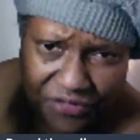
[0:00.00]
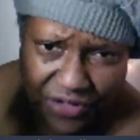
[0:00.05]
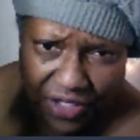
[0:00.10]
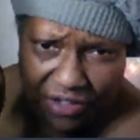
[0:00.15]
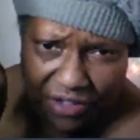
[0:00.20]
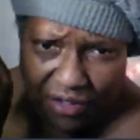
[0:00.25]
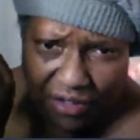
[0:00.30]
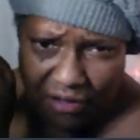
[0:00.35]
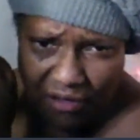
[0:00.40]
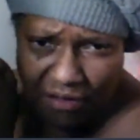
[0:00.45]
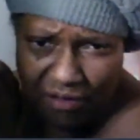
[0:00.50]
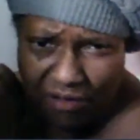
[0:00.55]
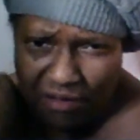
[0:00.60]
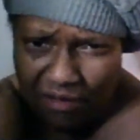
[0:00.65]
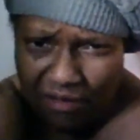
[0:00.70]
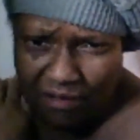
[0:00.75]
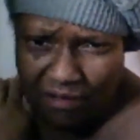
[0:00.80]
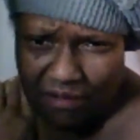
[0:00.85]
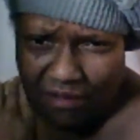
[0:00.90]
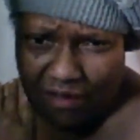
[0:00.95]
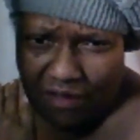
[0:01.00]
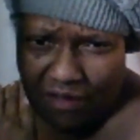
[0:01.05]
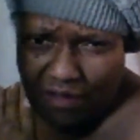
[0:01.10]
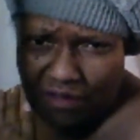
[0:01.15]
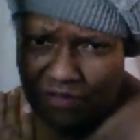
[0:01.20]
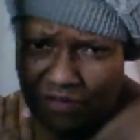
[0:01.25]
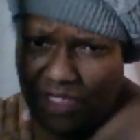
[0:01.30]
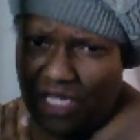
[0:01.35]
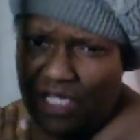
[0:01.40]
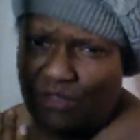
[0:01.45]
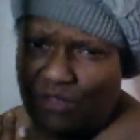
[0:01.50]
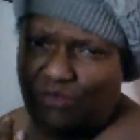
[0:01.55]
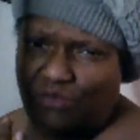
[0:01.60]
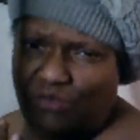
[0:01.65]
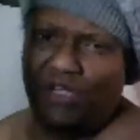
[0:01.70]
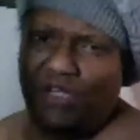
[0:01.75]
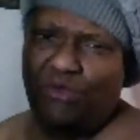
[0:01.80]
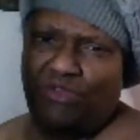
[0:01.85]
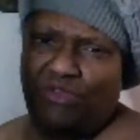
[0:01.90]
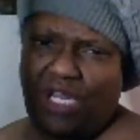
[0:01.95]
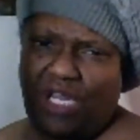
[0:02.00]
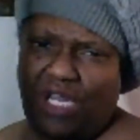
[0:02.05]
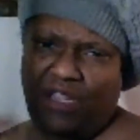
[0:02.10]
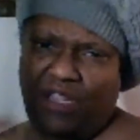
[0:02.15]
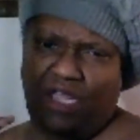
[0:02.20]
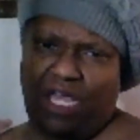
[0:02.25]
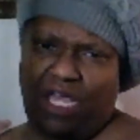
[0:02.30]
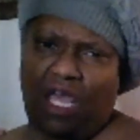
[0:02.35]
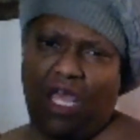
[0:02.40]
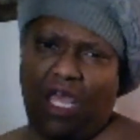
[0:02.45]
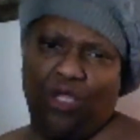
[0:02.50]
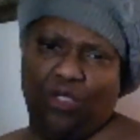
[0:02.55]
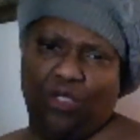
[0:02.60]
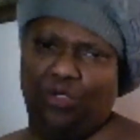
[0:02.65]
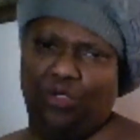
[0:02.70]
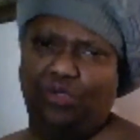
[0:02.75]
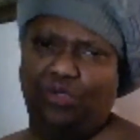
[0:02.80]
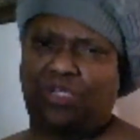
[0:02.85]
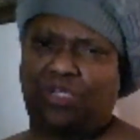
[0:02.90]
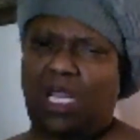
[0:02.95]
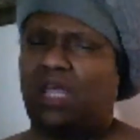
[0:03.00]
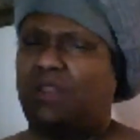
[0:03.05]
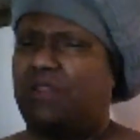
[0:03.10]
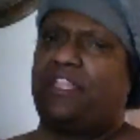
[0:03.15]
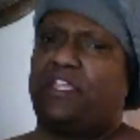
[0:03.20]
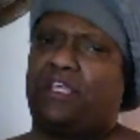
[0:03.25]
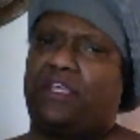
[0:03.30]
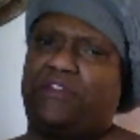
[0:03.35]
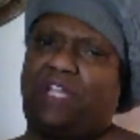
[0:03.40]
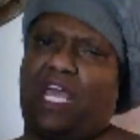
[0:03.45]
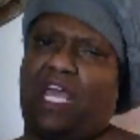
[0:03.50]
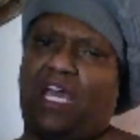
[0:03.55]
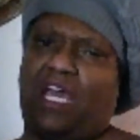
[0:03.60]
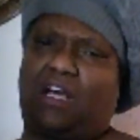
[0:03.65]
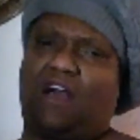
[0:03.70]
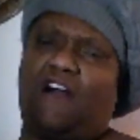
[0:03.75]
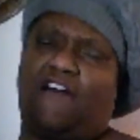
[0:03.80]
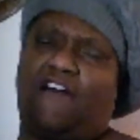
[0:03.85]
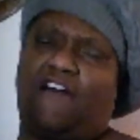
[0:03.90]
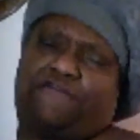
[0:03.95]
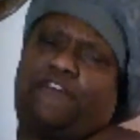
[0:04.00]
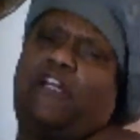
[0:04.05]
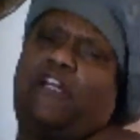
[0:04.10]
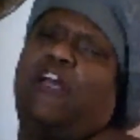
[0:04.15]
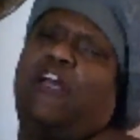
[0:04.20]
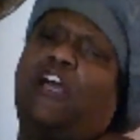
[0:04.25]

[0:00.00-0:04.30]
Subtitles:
That's right. You take that blanket, that comfort, and